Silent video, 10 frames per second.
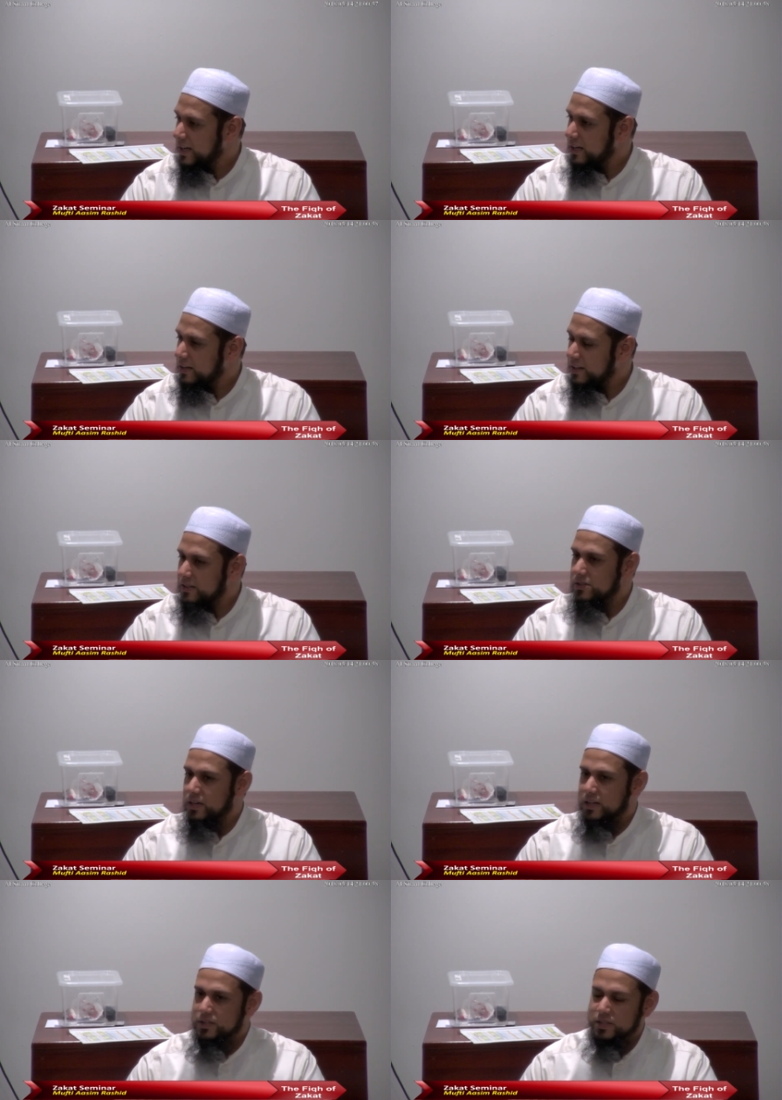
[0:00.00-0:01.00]
It is
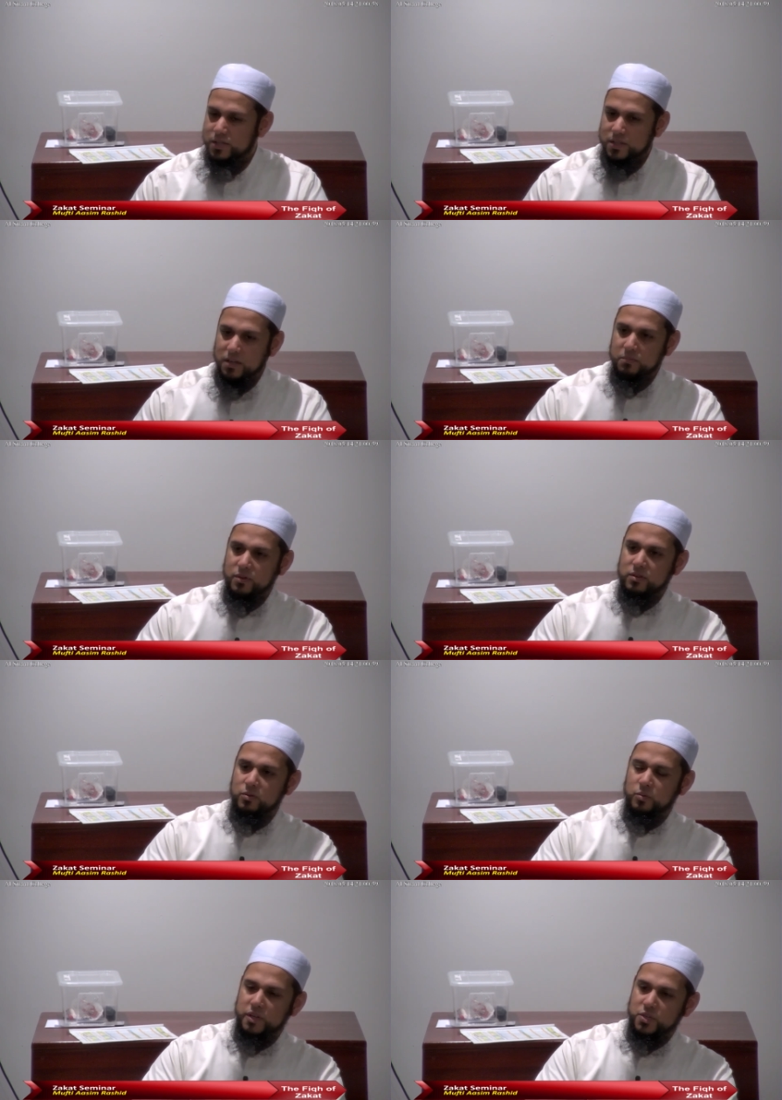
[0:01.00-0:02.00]
a system
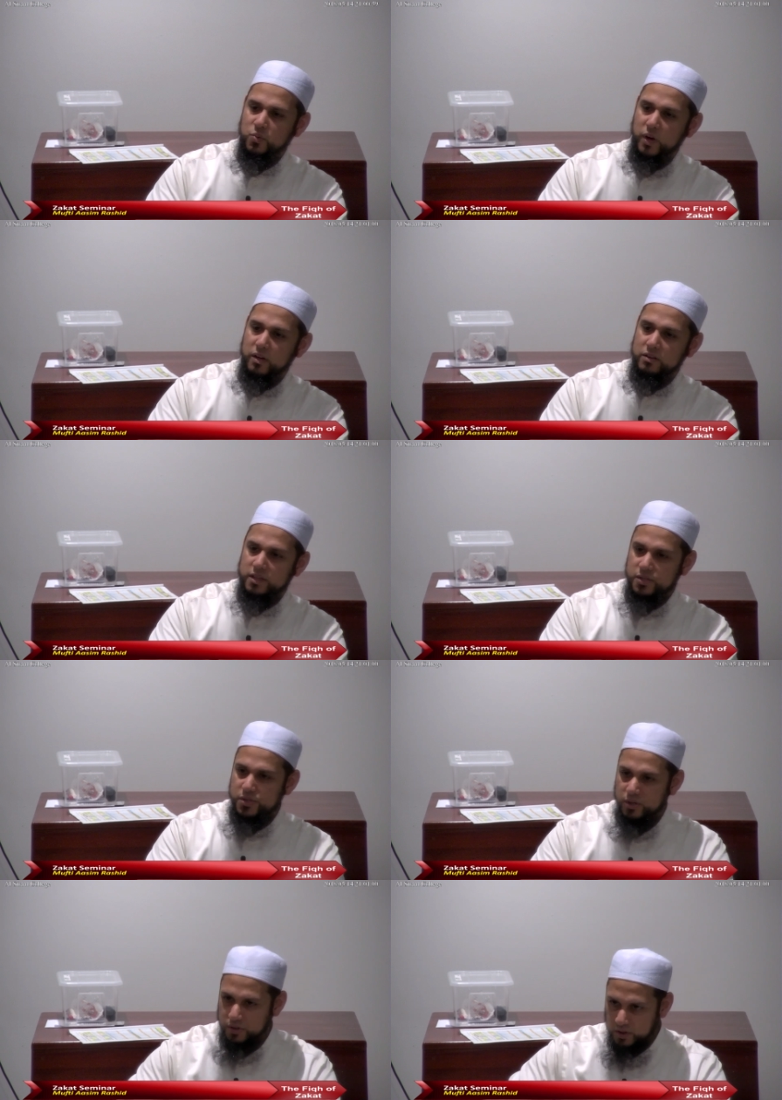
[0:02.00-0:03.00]
through which wealth is
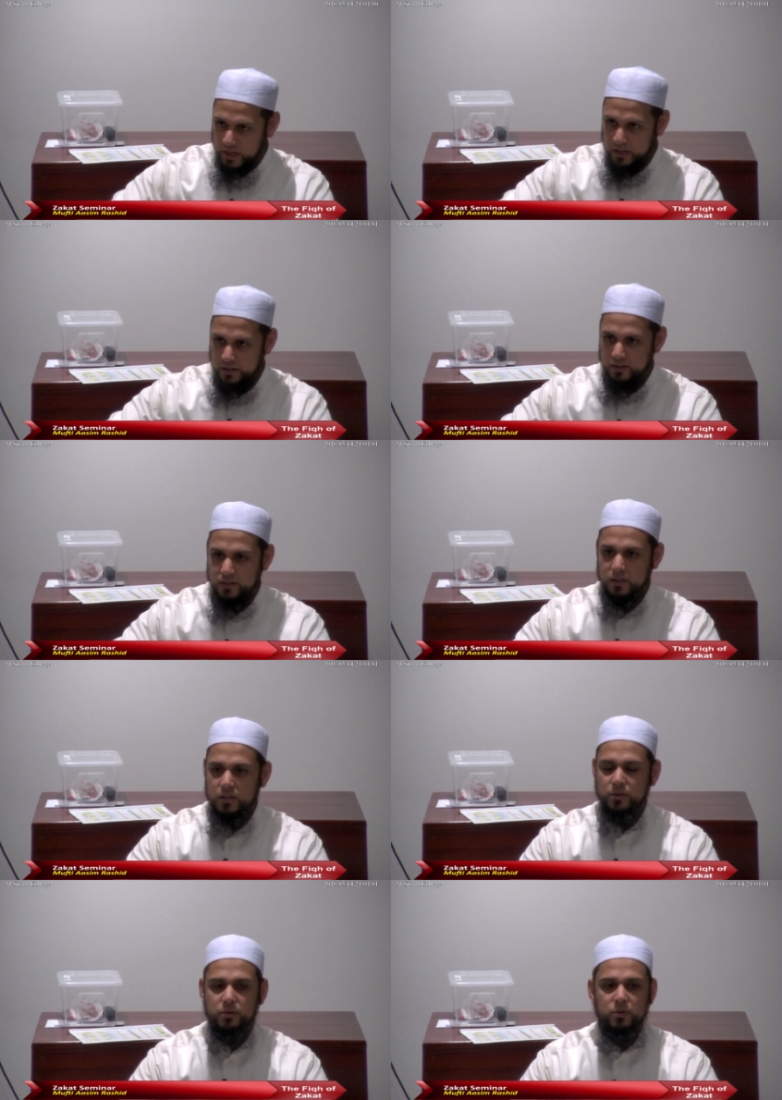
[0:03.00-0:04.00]

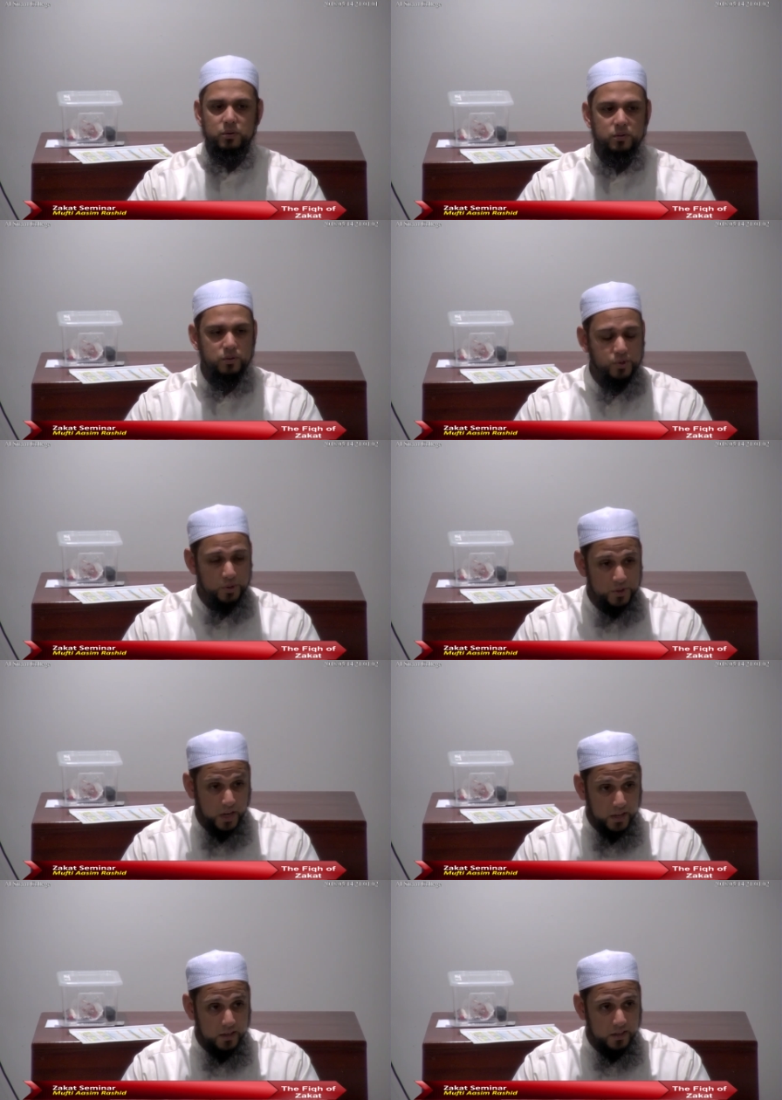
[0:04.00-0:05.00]
circulated through
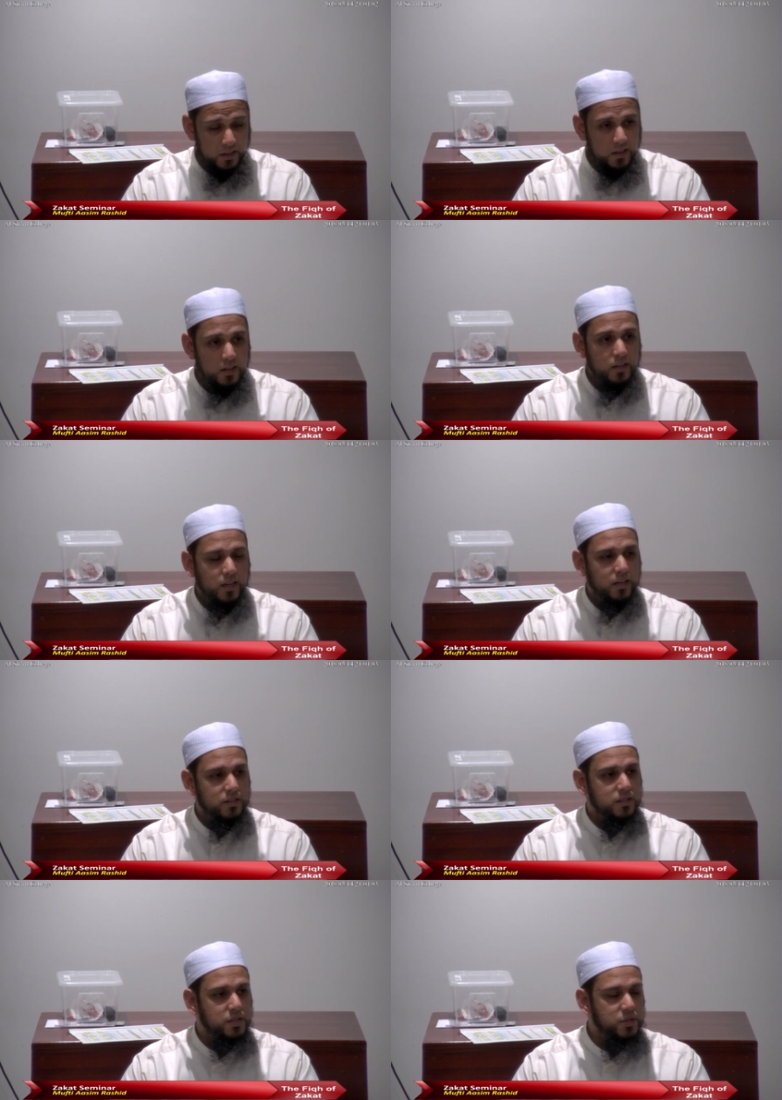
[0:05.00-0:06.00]
society. It
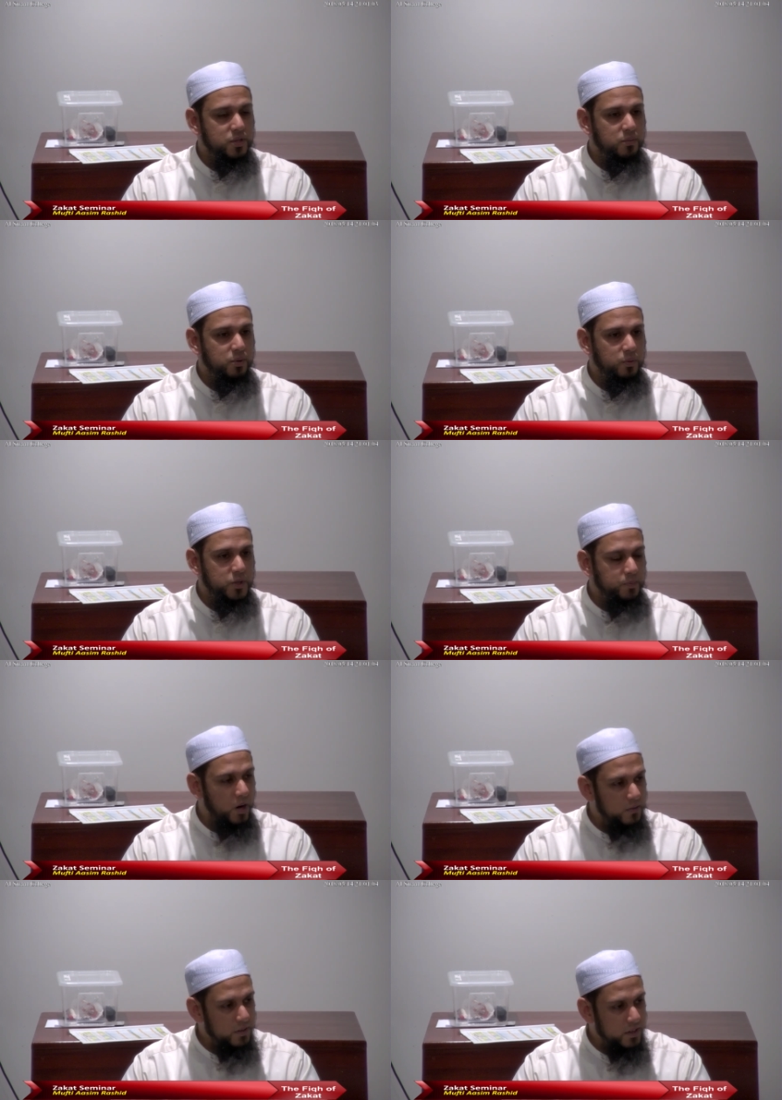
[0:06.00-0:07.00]
is a system through which
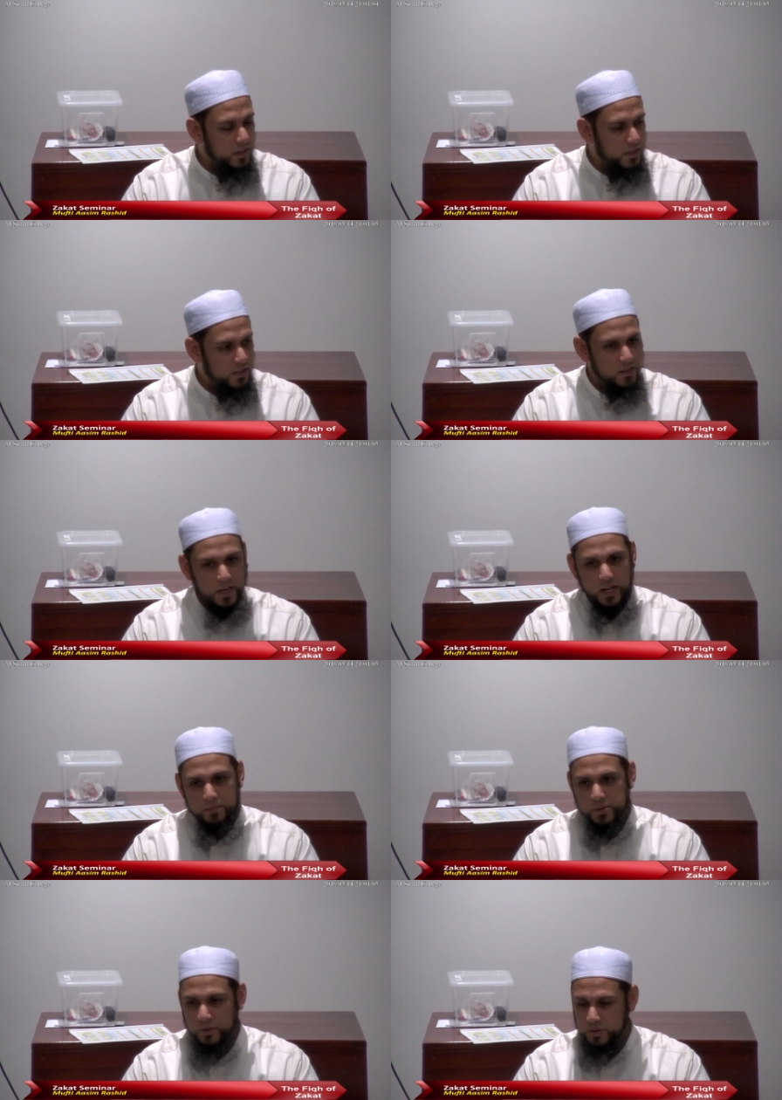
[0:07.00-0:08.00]
poverty is
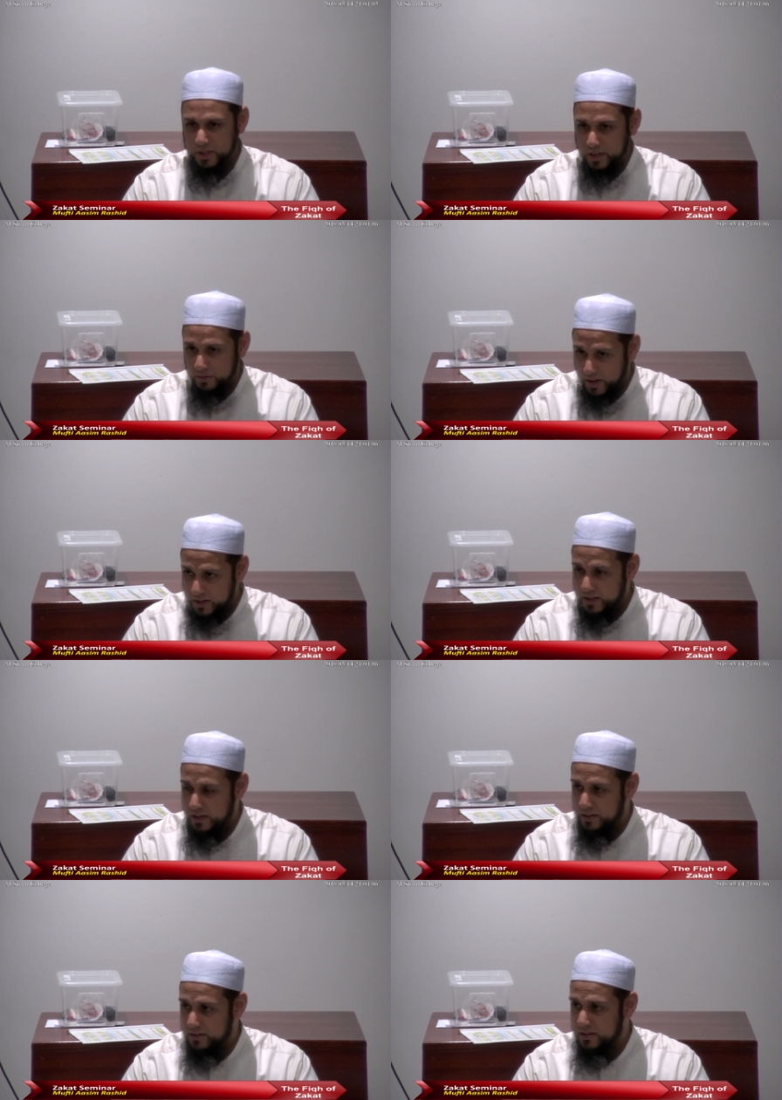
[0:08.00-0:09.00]
absolutely
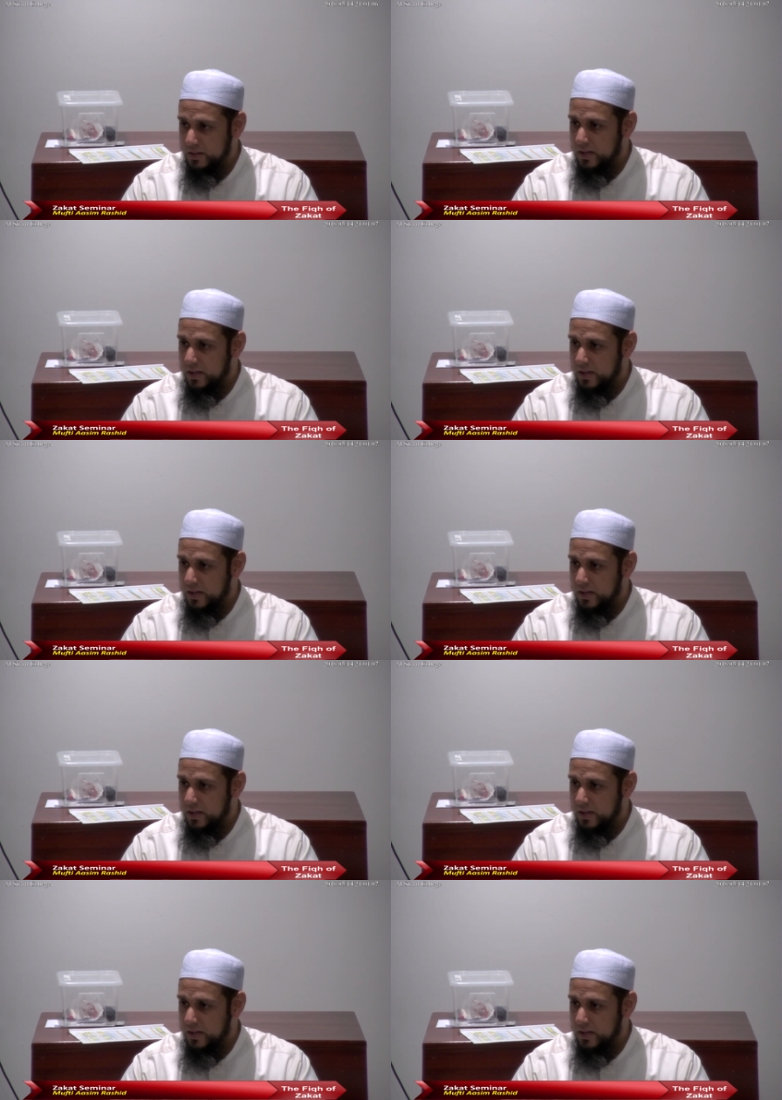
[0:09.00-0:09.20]
eradicated.